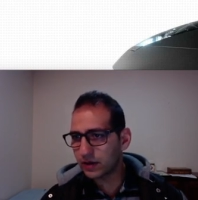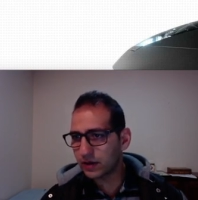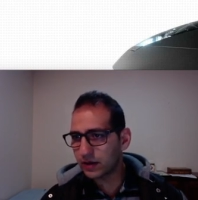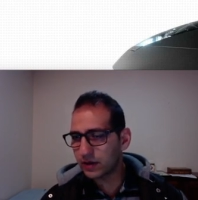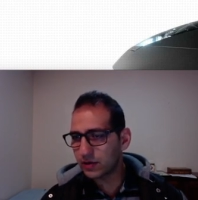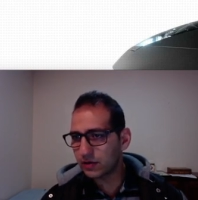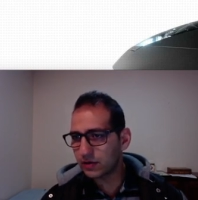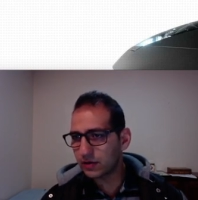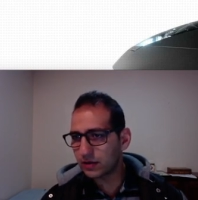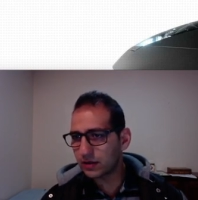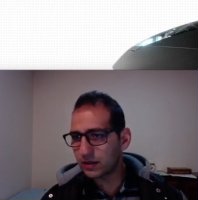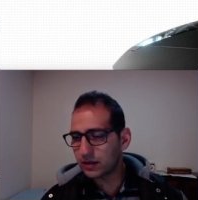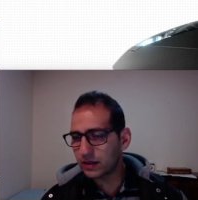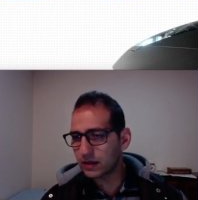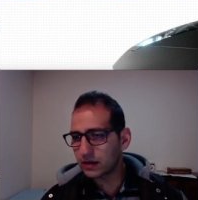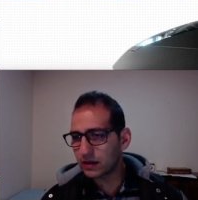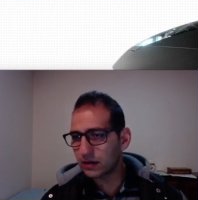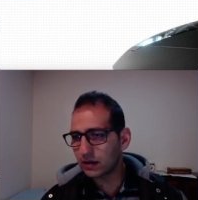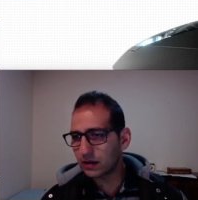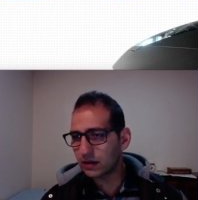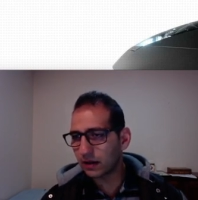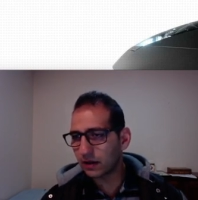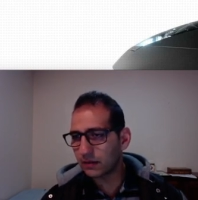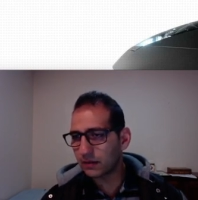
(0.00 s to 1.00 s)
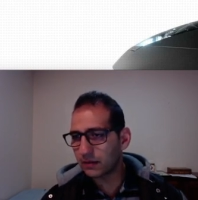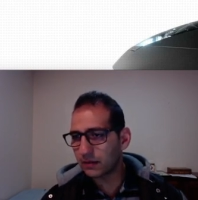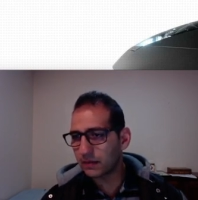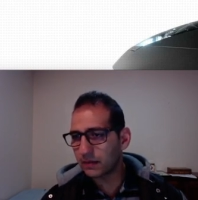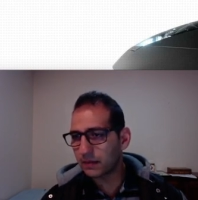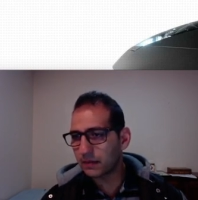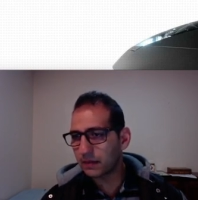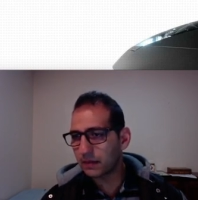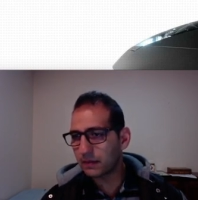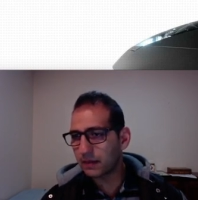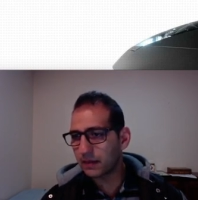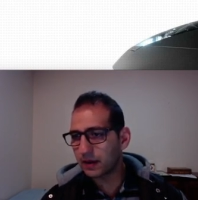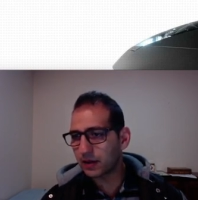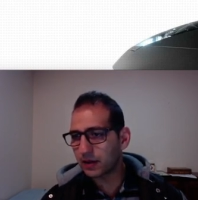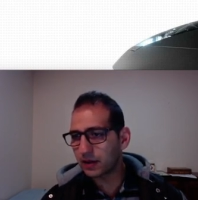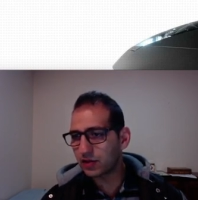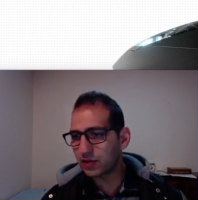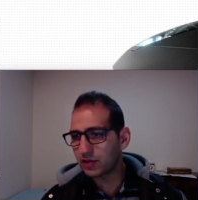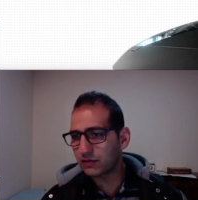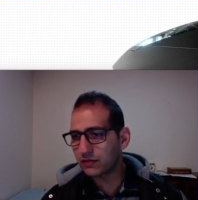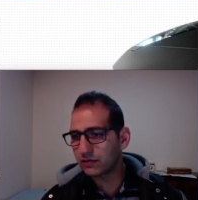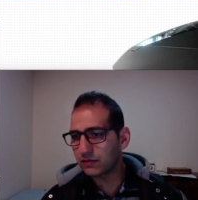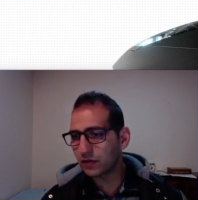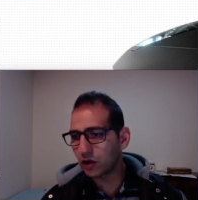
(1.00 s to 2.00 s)
you should see like a bunch
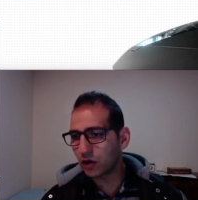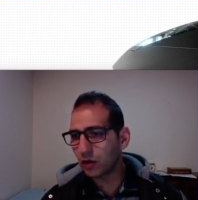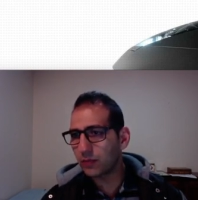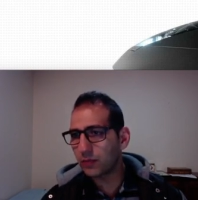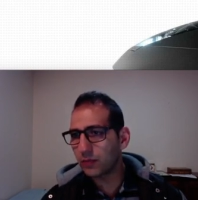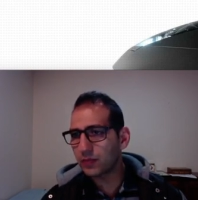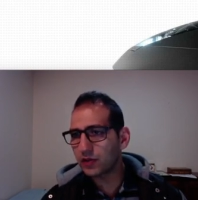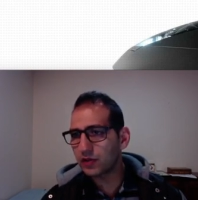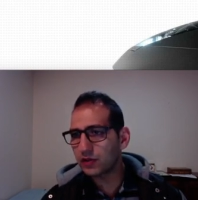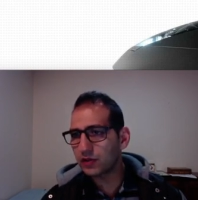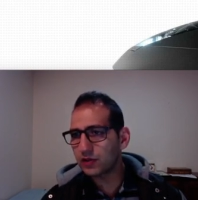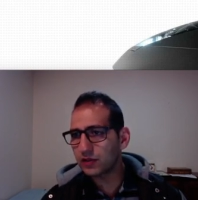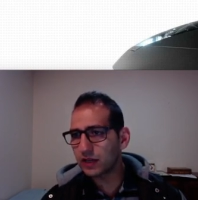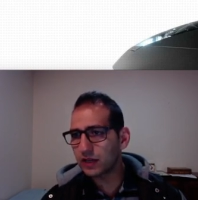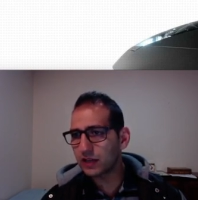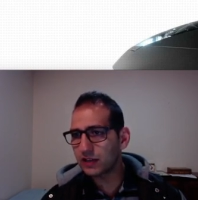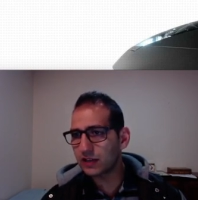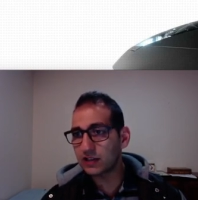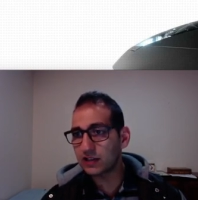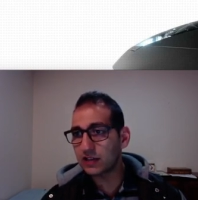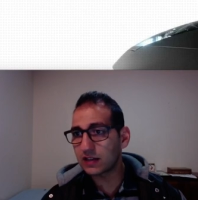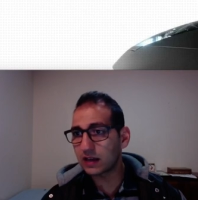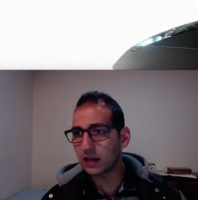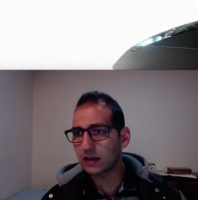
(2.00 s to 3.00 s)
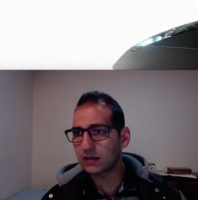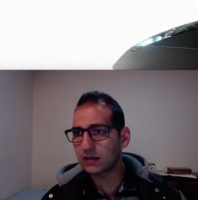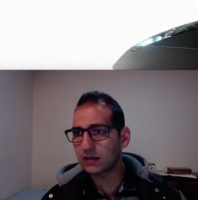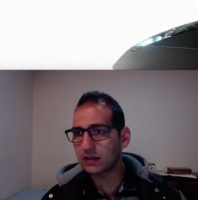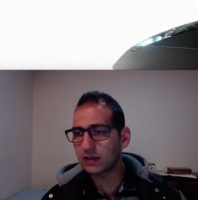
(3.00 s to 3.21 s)
of options. As you